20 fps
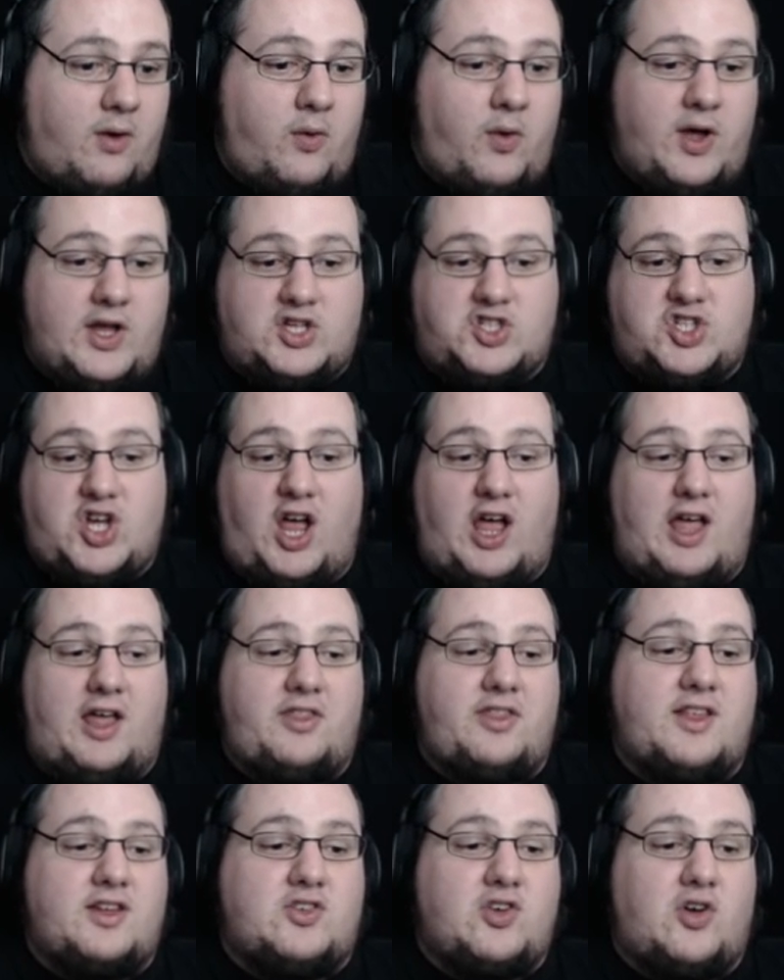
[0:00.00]
We're
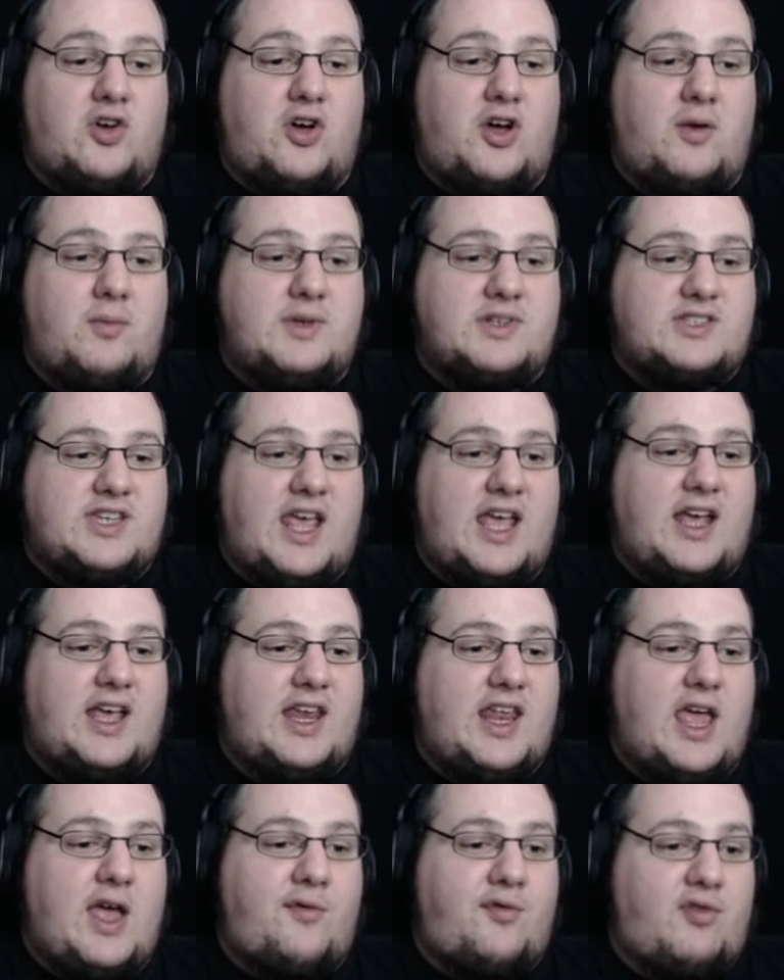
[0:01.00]
shutting the door and we're staying
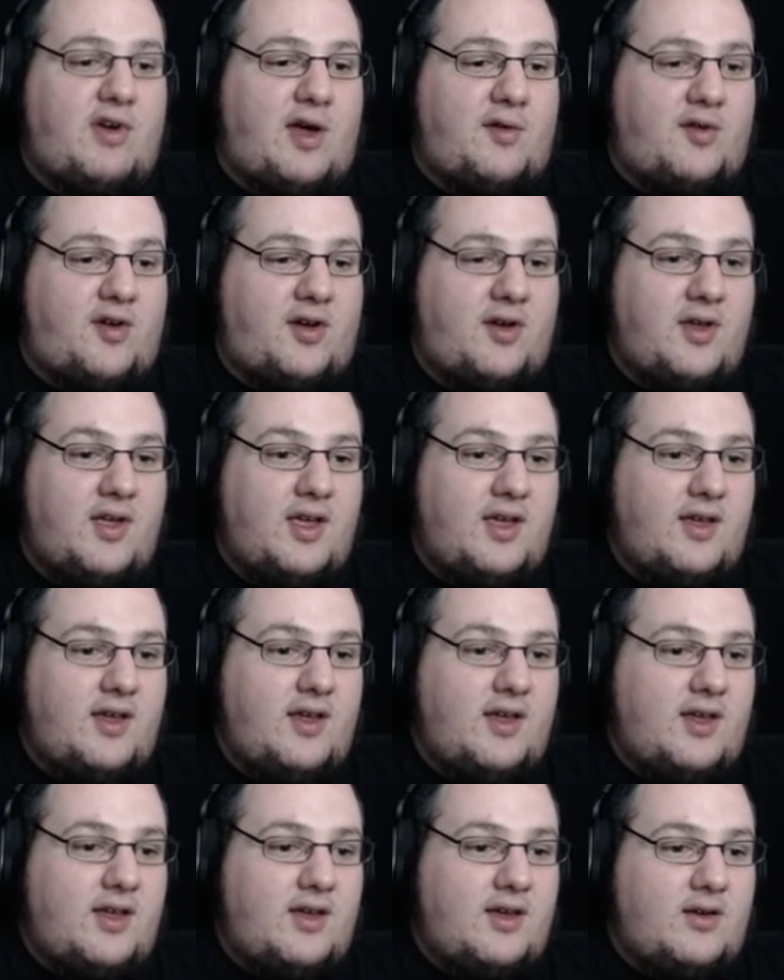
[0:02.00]
in here forever.
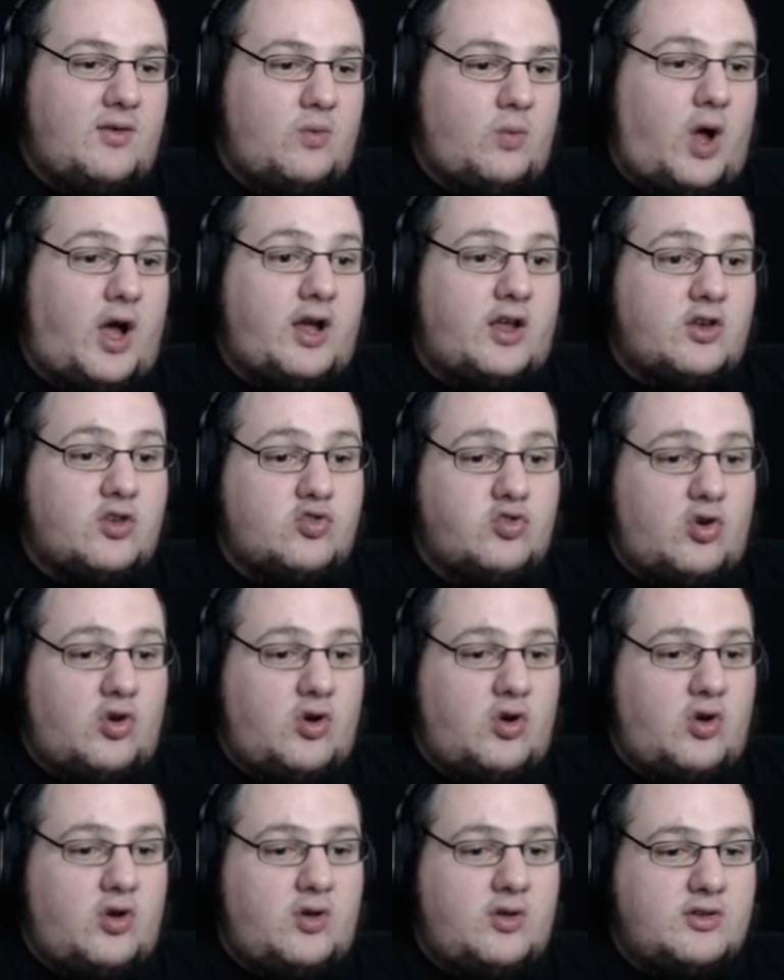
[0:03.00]
I can
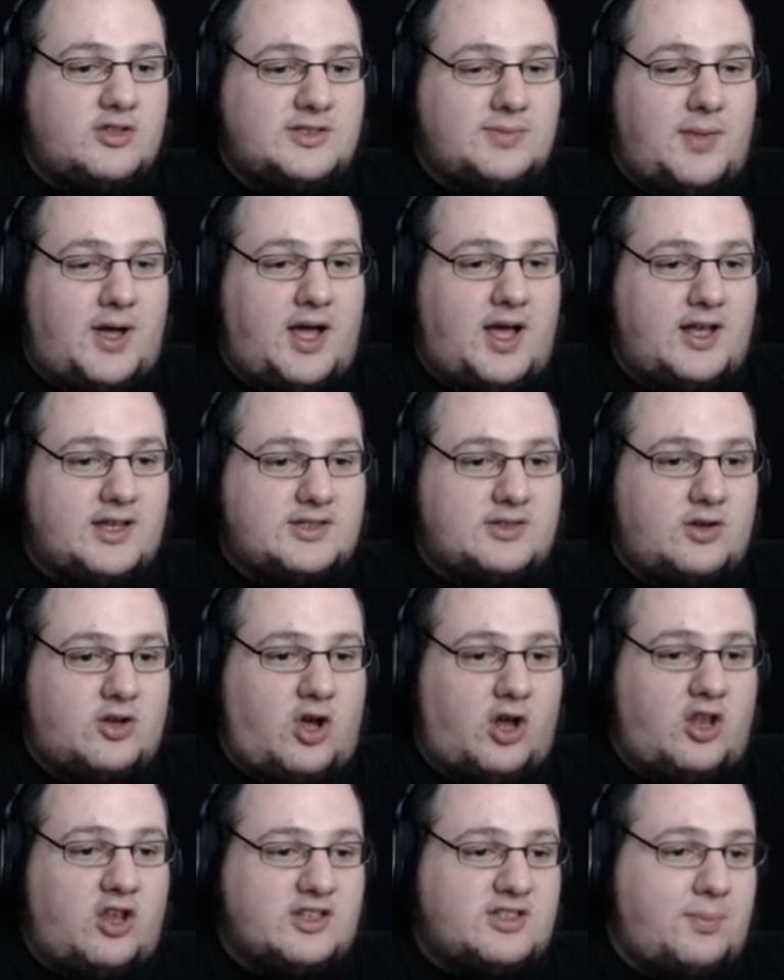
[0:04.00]
draw to my heart.
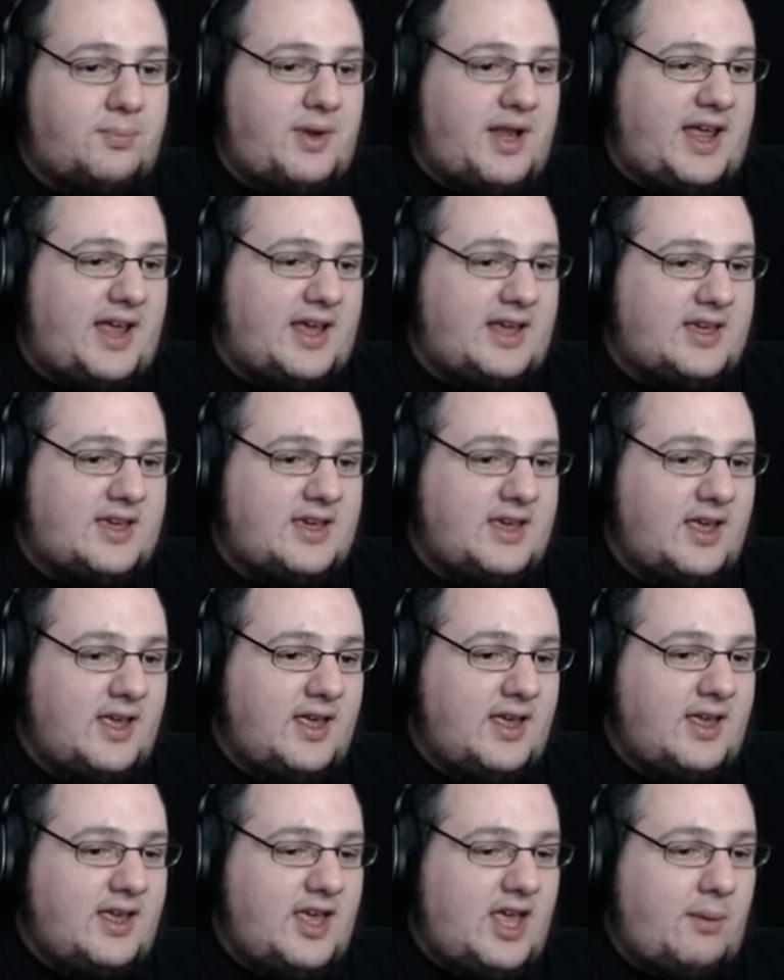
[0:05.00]
Got lots of black.
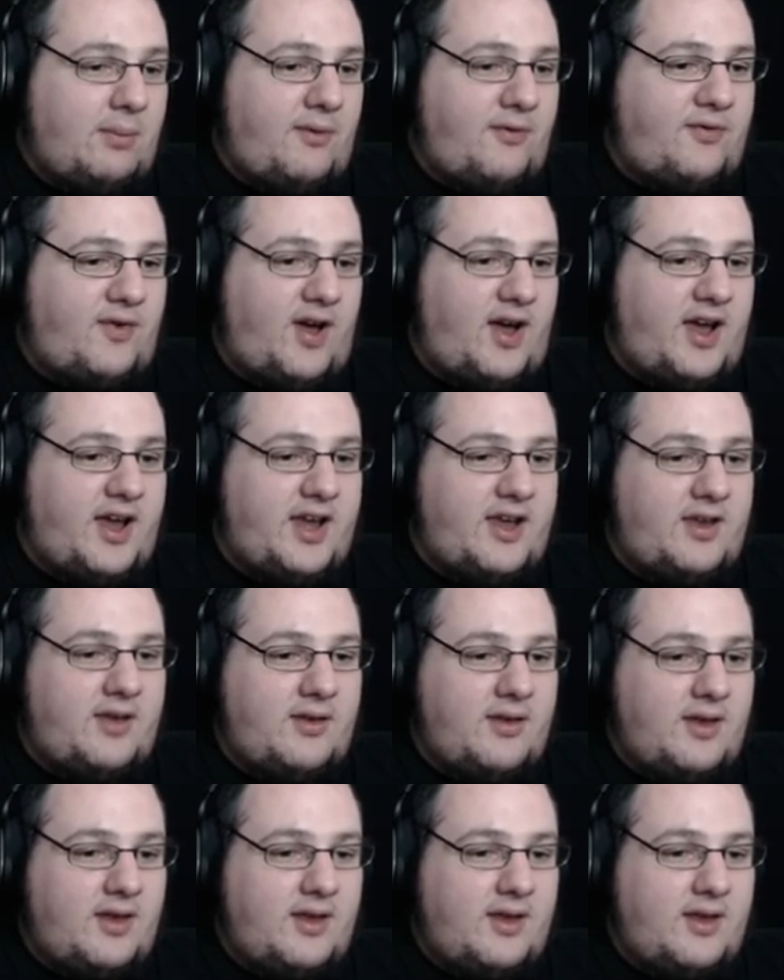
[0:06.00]
It'd be fine.